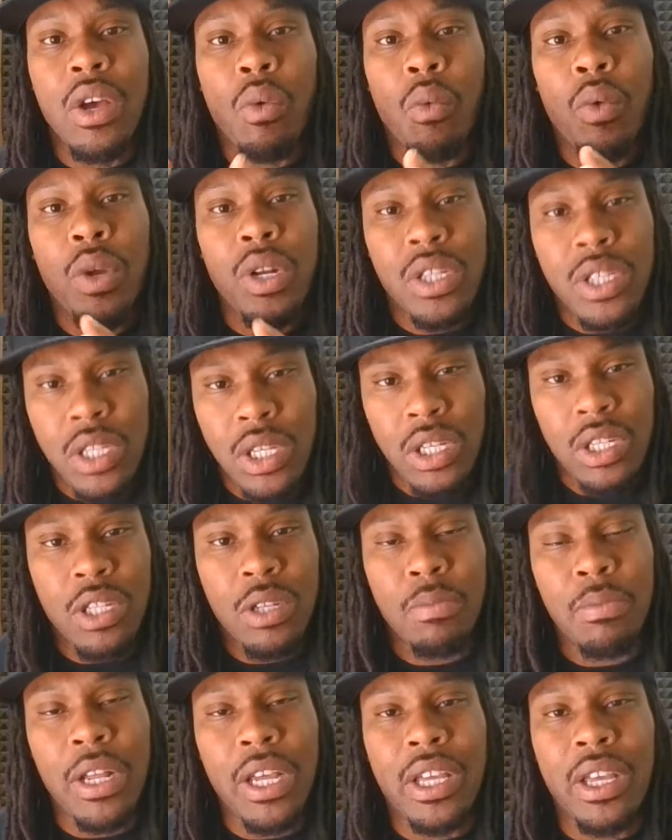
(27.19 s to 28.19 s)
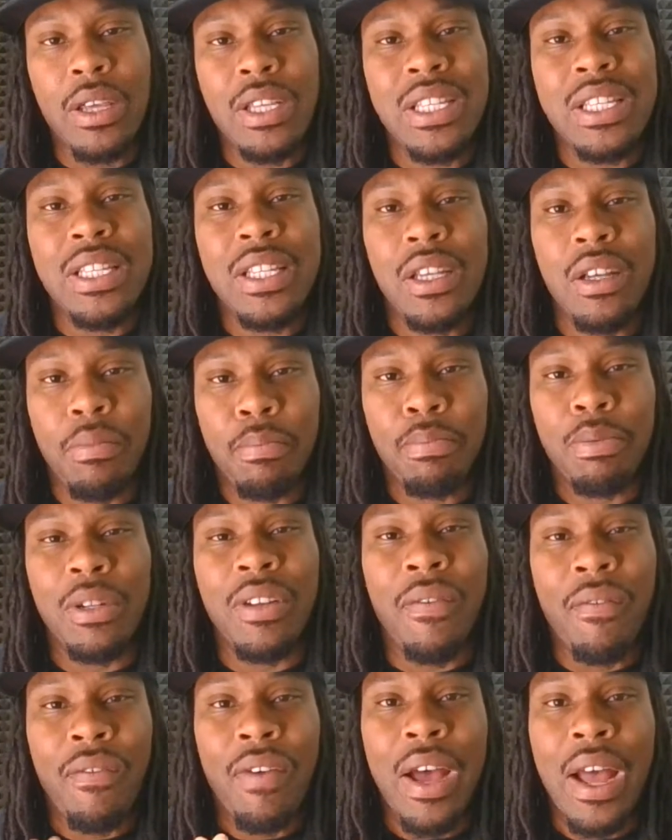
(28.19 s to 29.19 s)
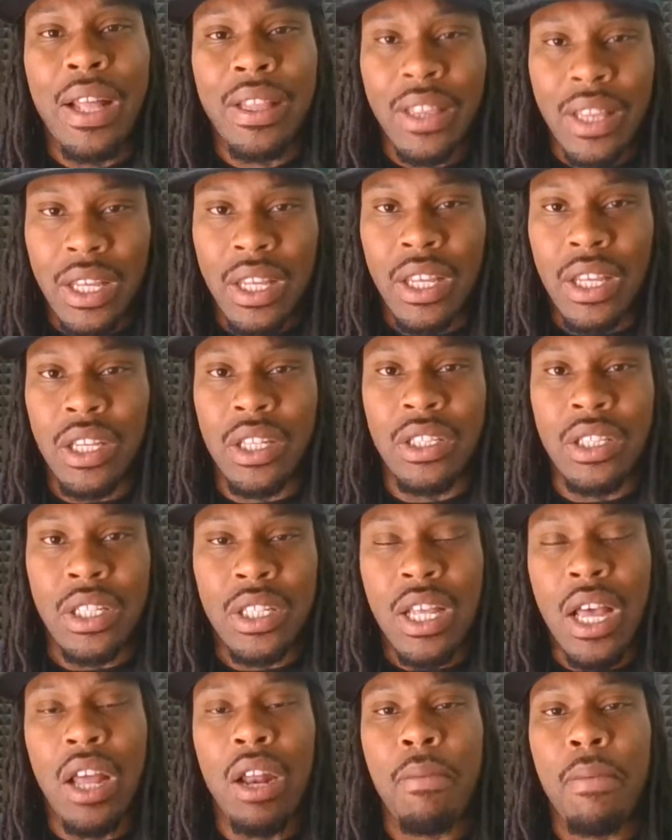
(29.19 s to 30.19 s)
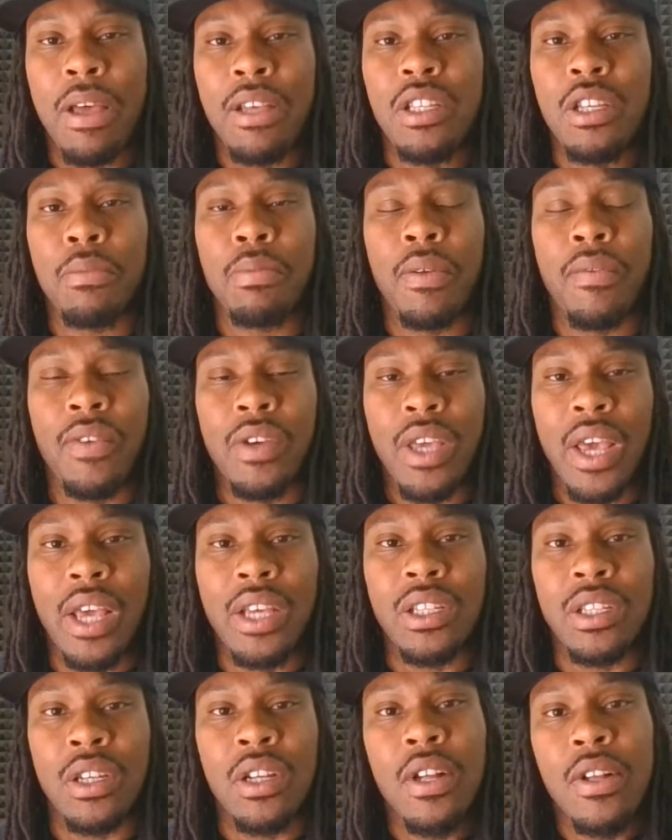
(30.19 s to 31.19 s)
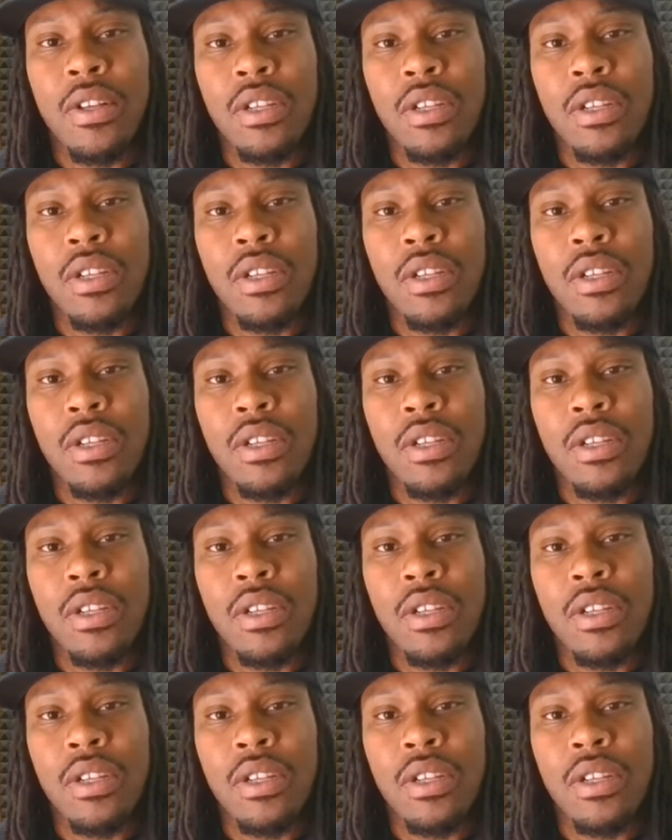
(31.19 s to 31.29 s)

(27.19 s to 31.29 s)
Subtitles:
with a system that can simplify things. It's all about simplification.